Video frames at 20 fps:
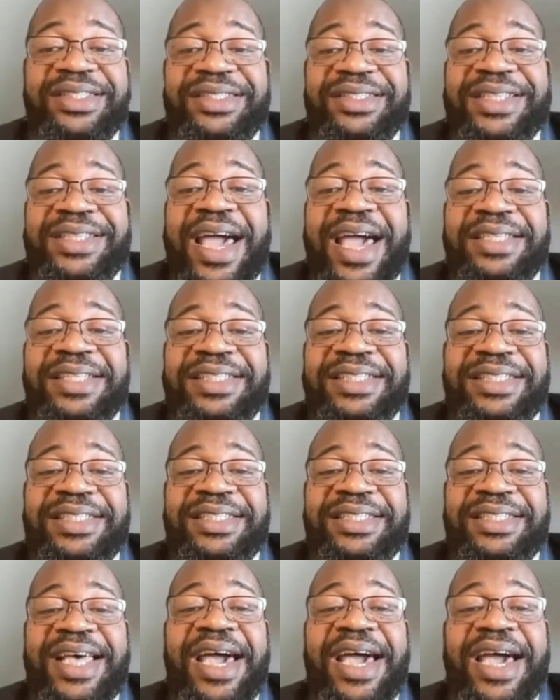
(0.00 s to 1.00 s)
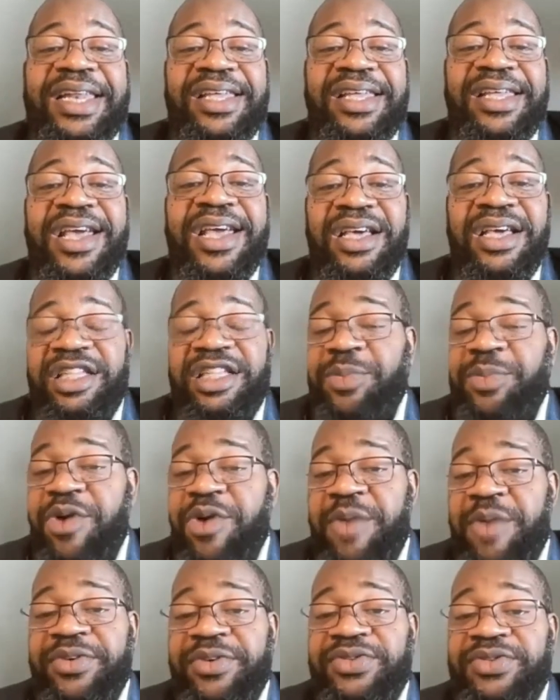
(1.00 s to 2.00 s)
Science, and Society, the
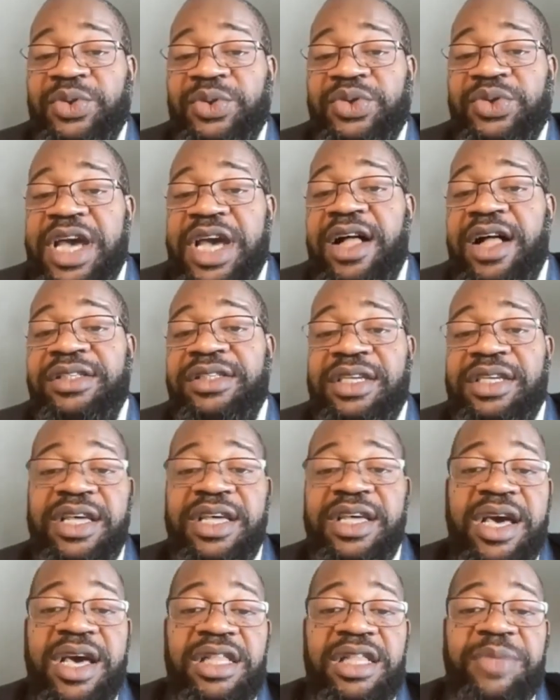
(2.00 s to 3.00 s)
Department of Sociology,